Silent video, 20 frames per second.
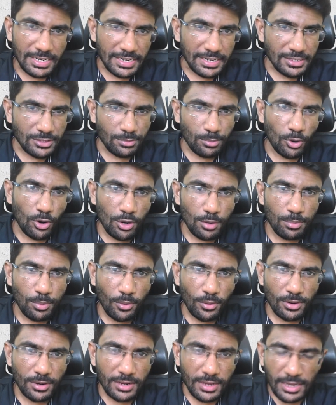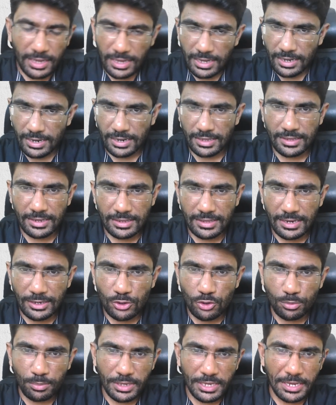in a small pond rather
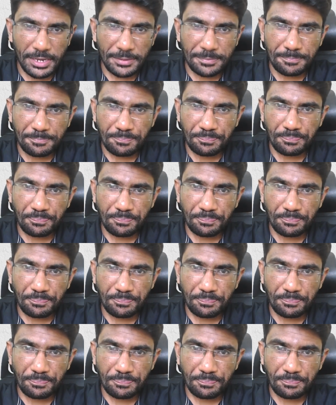than to be a